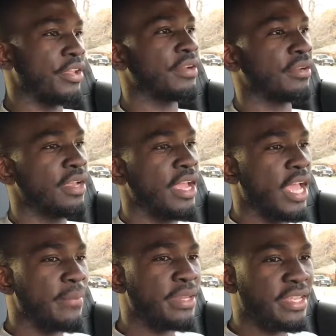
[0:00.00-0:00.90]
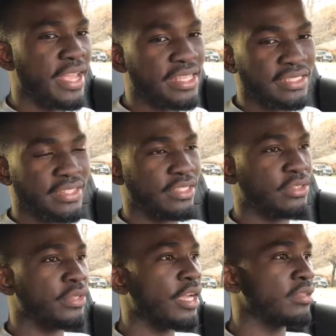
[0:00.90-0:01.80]
do that here. I mean,
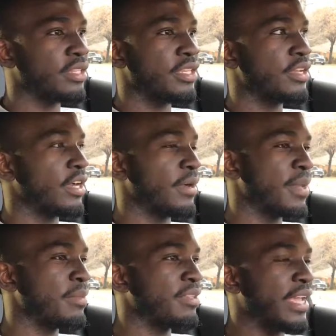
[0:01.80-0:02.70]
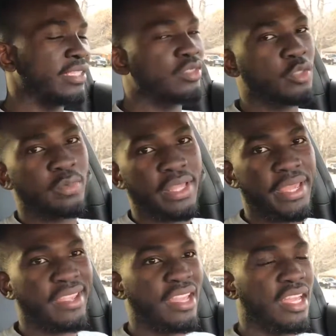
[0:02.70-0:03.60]
yes, they took out the maybe the head-up
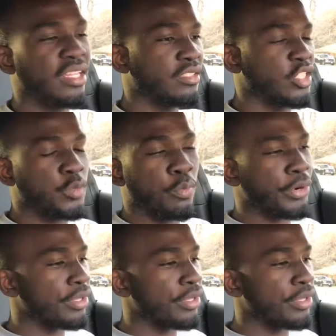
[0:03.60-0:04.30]
display, the